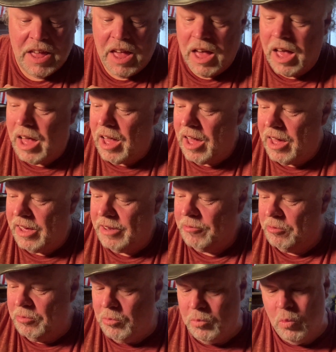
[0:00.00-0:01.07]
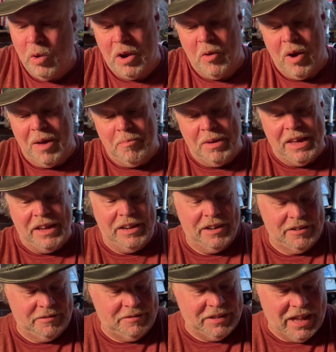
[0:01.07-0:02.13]
What do I mean?
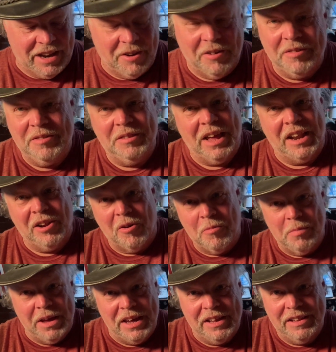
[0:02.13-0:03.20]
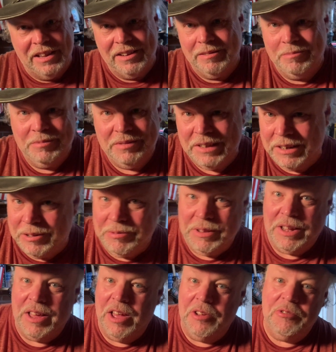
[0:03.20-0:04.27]
I don't mean that the
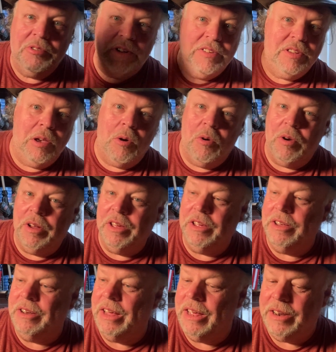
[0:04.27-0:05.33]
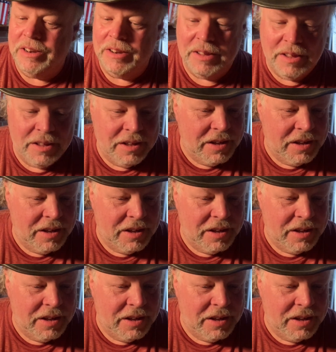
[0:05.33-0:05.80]
country's going, that